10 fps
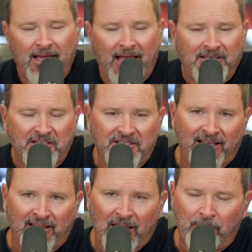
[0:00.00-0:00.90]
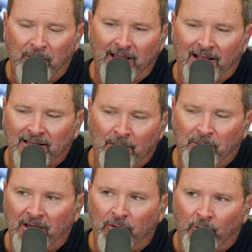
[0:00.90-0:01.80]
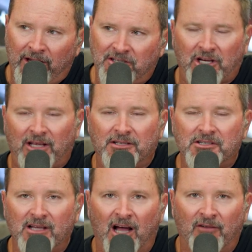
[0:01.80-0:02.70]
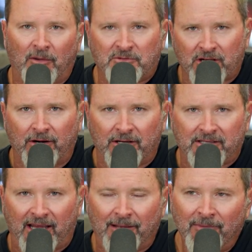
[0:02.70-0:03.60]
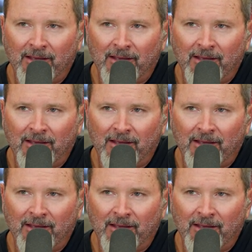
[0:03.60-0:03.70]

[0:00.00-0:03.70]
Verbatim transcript: again, just the Olympi- Olympian reaches of absurdity